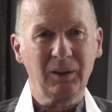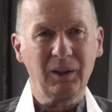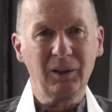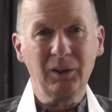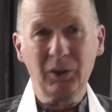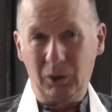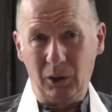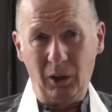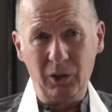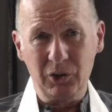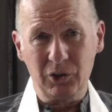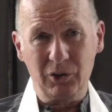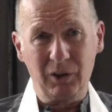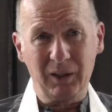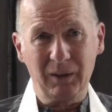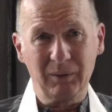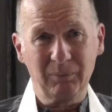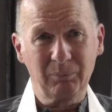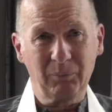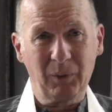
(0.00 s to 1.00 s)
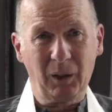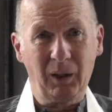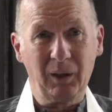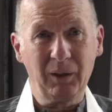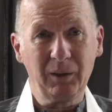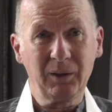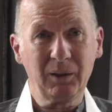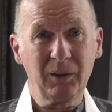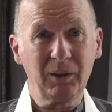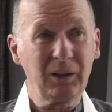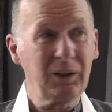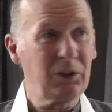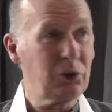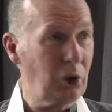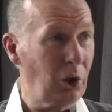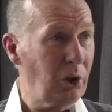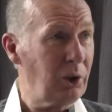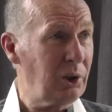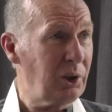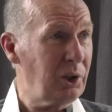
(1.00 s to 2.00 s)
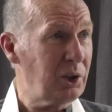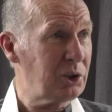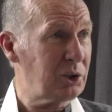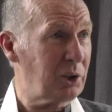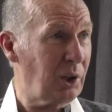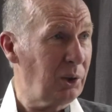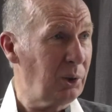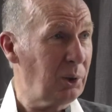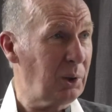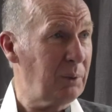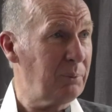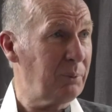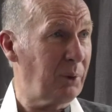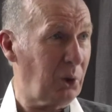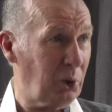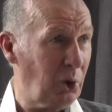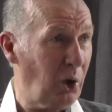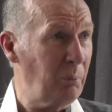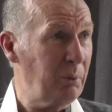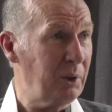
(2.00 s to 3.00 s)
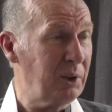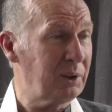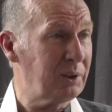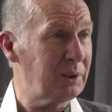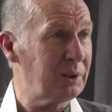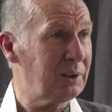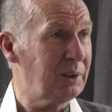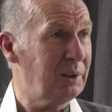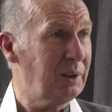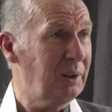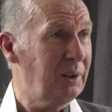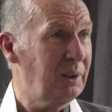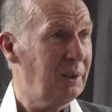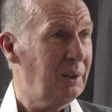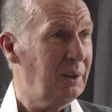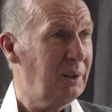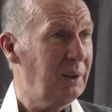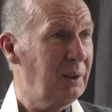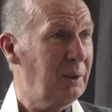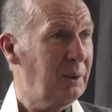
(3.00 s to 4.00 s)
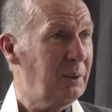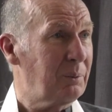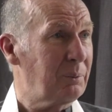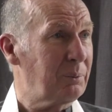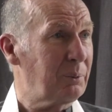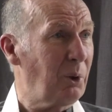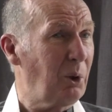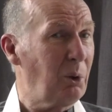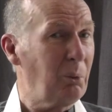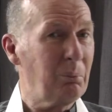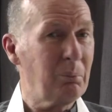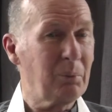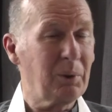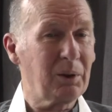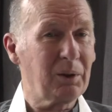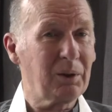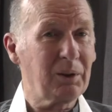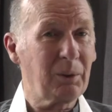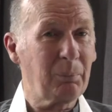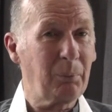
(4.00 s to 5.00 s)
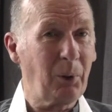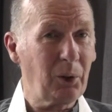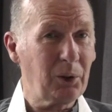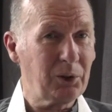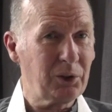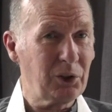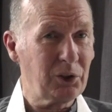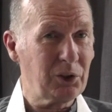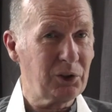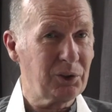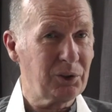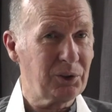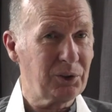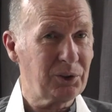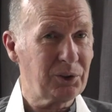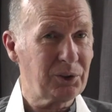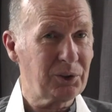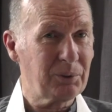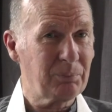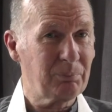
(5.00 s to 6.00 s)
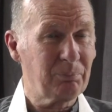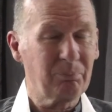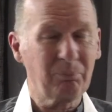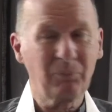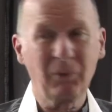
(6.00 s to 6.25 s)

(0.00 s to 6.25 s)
in the country and the journalists are looking for a comment from uh, the politicians.